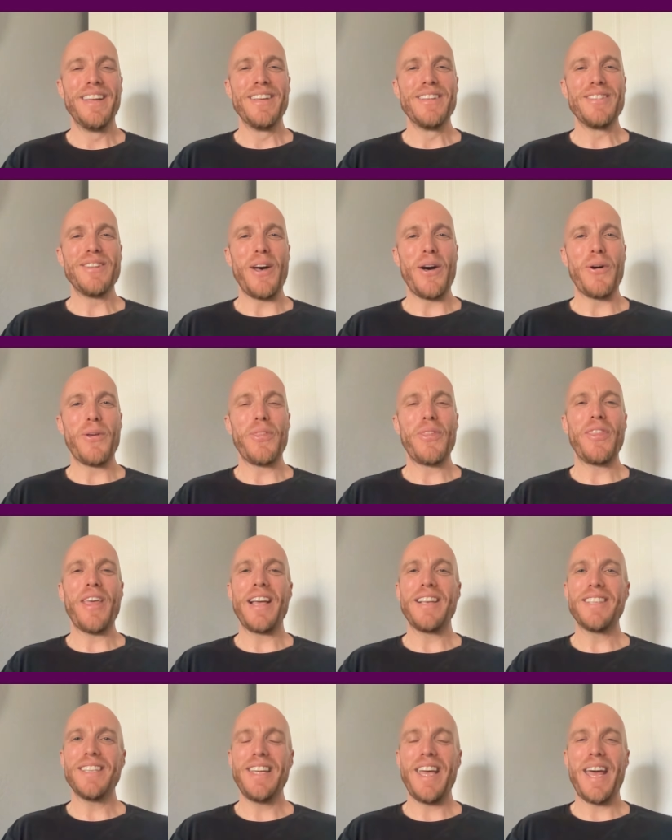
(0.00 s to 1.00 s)
So
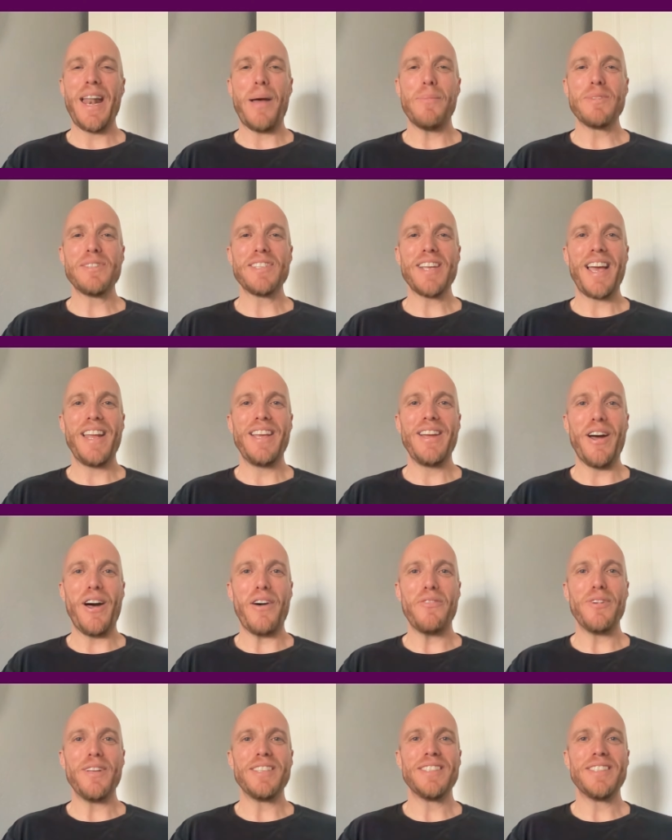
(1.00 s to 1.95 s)
thanks again. I'm signing off.